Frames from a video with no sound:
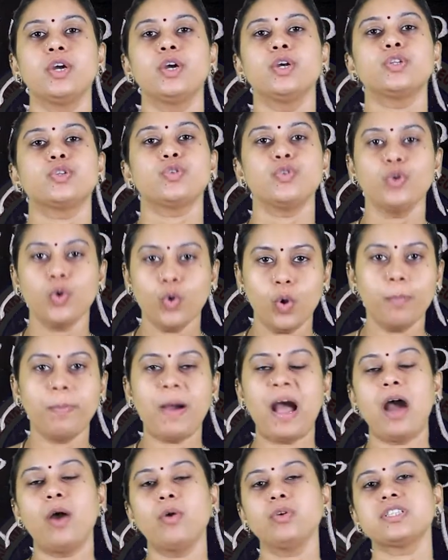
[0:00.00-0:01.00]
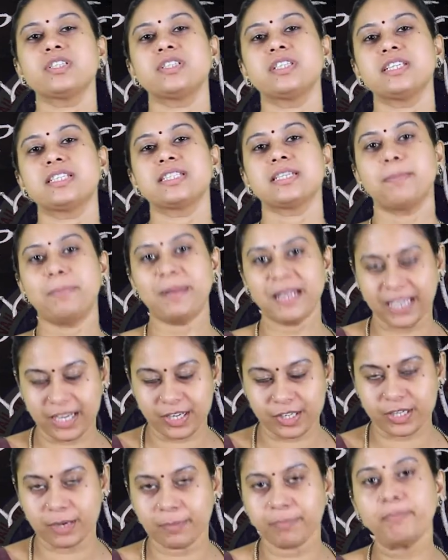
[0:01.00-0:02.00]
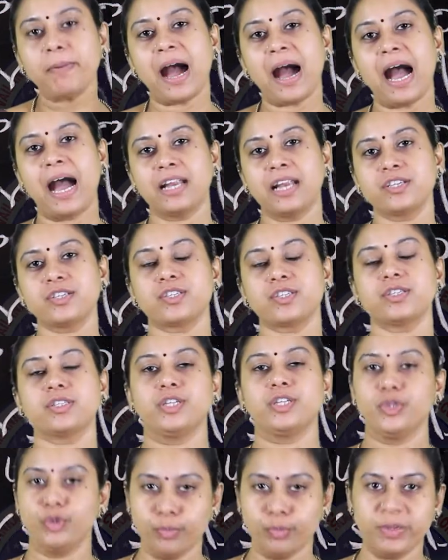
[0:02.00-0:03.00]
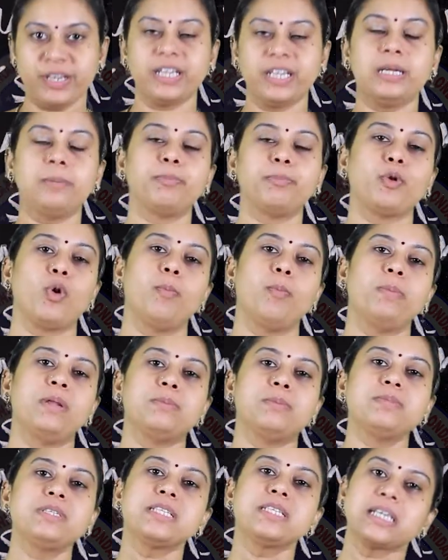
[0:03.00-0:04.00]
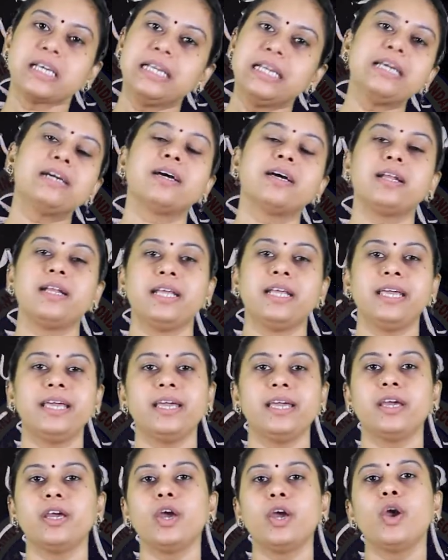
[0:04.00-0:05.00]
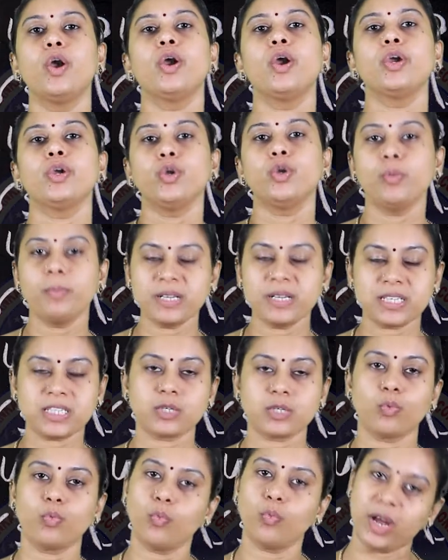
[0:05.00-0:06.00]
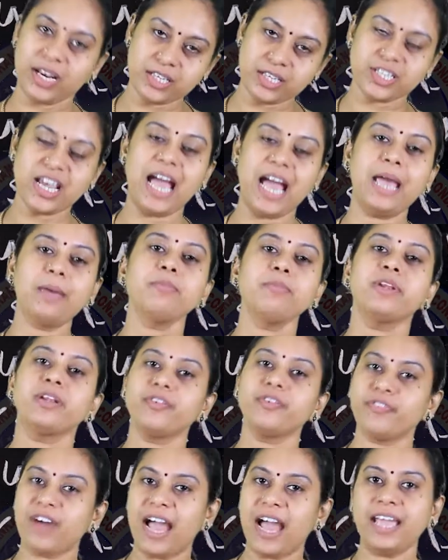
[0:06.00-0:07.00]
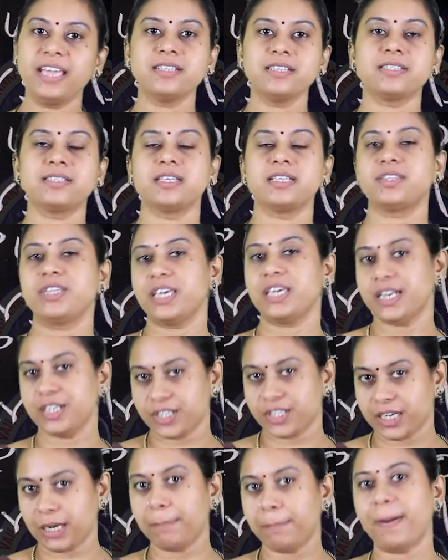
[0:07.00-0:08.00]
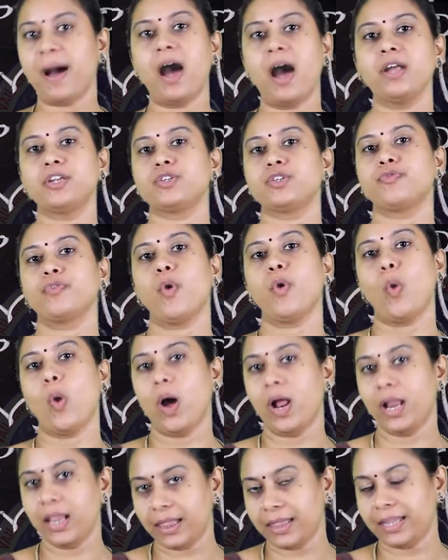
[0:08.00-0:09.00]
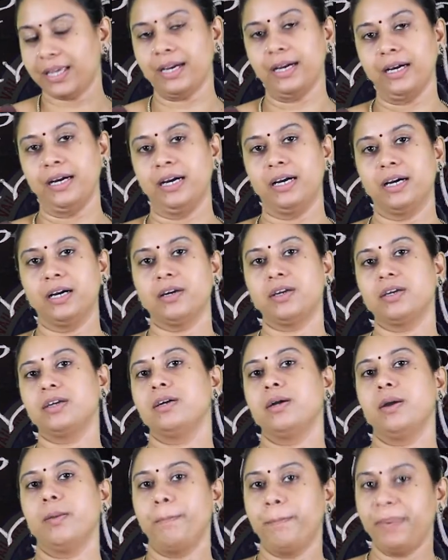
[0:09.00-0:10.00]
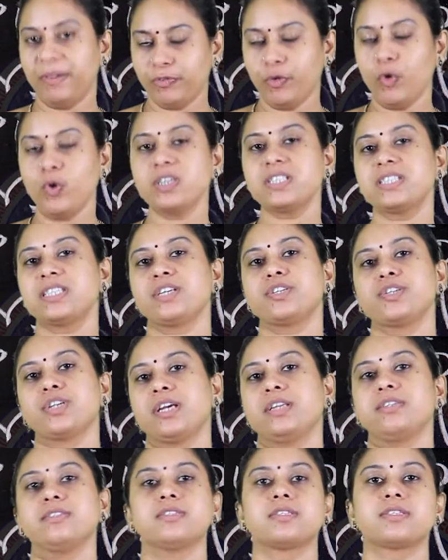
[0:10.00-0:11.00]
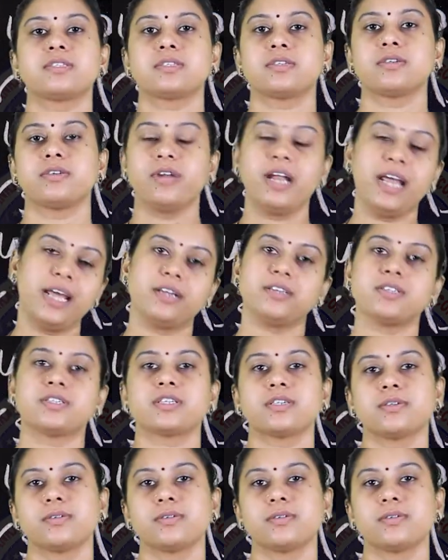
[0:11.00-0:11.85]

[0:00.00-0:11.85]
To know about this application part, the numerical problems clearly, you must one time revise the theoretical part of all the before sessions, right?